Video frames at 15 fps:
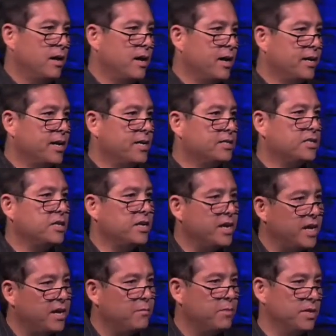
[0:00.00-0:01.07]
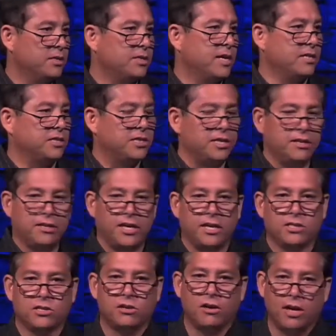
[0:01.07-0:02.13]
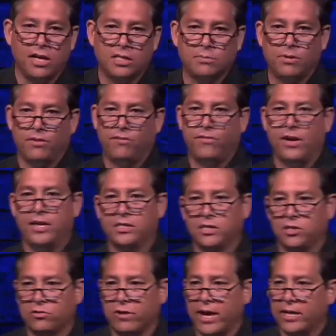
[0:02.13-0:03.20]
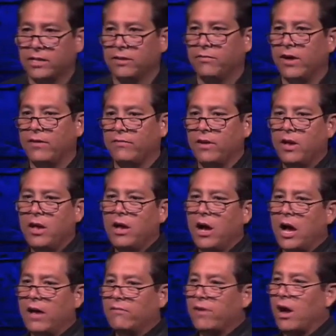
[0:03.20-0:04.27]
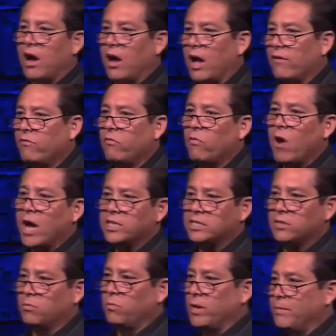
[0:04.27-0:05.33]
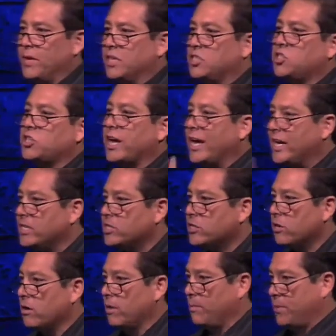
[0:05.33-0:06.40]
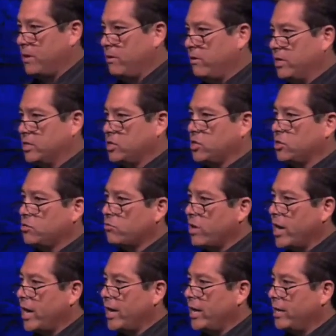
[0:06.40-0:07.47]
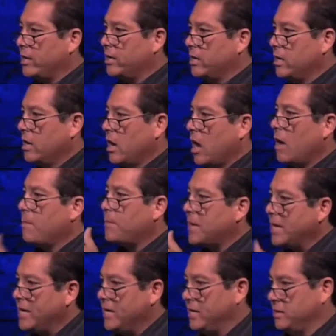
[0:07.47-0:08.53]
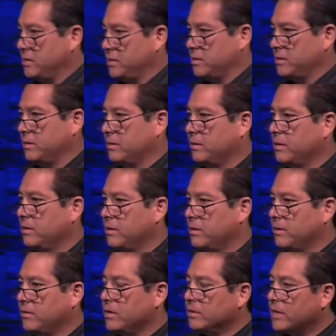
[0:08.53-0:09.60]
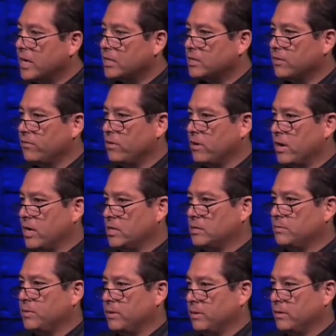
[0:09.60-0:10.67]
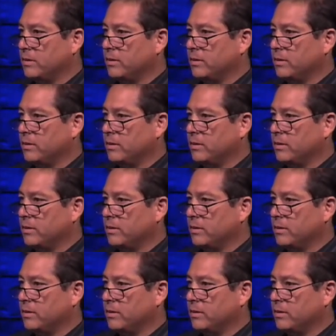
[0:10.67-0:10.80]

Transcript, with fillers: against an image that she thinks her husband finds attractive. I've, I've, I've watched women change their appearance to try and appease the lust of their husband.